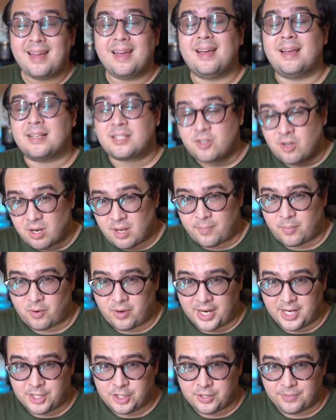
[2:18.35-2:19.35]
is
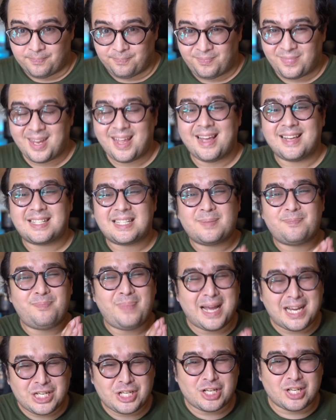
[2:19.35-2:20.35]
collaboration,
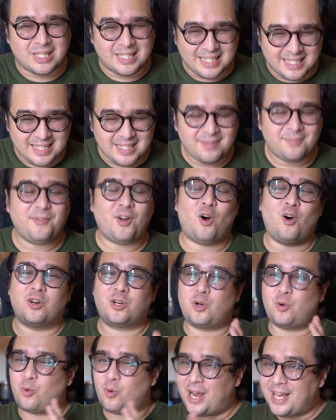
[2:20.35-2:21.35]
especially on
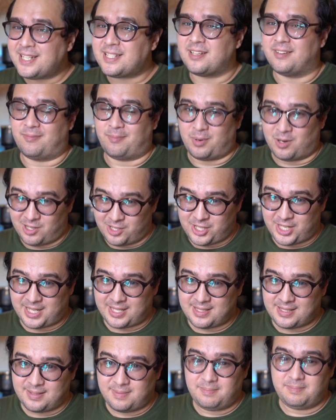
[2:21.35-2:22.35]
creative
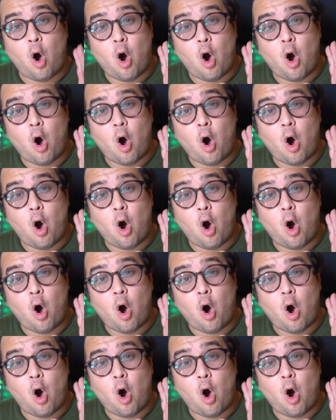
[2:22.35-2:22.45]
projects.